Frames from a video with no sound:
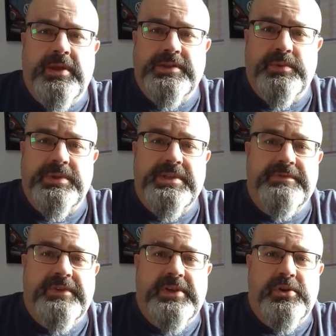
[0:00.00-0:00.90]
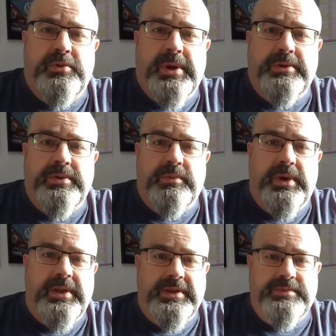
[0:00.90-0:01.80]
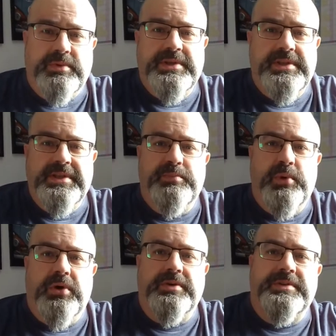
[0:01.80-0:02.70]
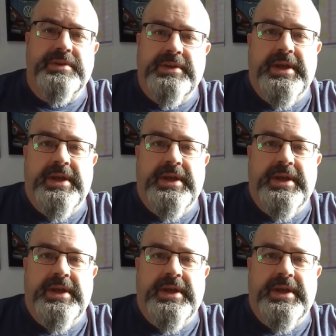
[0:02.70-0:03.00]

So what's this video about? Well, it's what's in this box.